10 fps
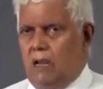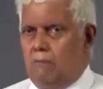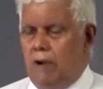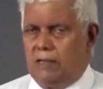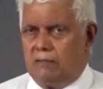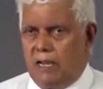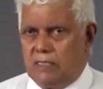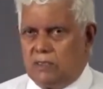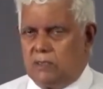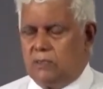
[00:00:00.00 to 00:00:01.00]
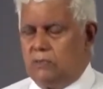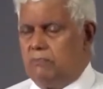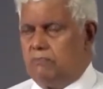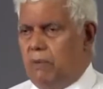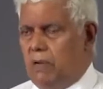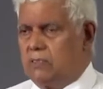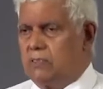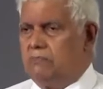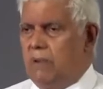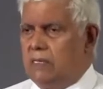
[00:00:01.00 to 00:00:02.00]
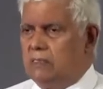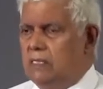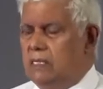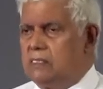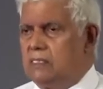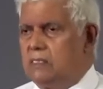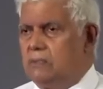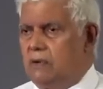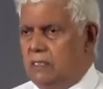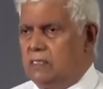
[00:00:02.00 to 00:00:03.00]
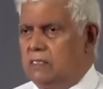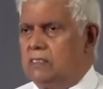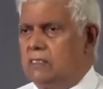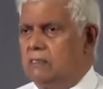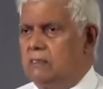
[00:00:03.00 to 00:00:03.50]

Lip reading: my right to poison pen, letters, what else?